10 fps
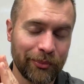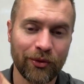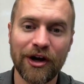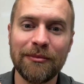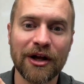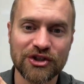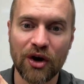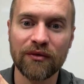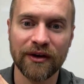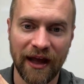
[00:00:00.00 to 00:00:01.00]
pretty much
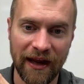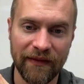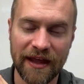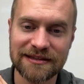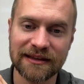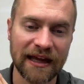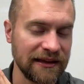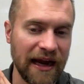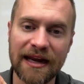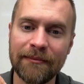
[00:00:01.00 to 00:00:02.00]
overnight. It's like
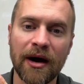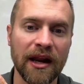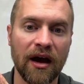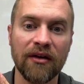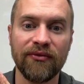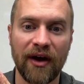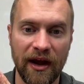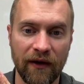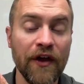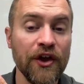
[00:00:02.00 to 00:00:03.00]
lighting money on
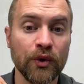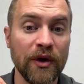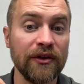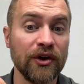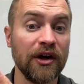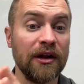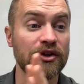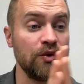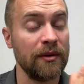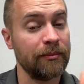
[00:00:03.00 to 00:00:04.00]
fire. You're either going to
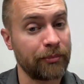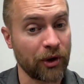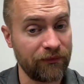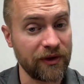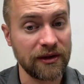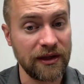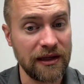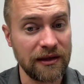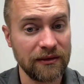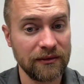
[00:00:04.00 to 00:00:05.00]
do it
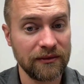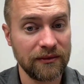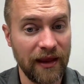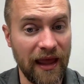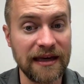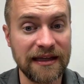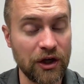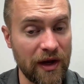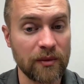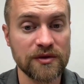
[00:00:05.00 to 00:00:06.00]
perfectly and
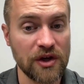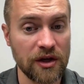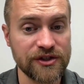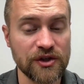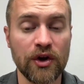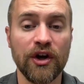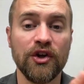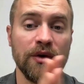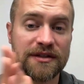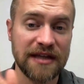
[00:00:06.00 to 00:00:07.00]
get great results, or you're going to do it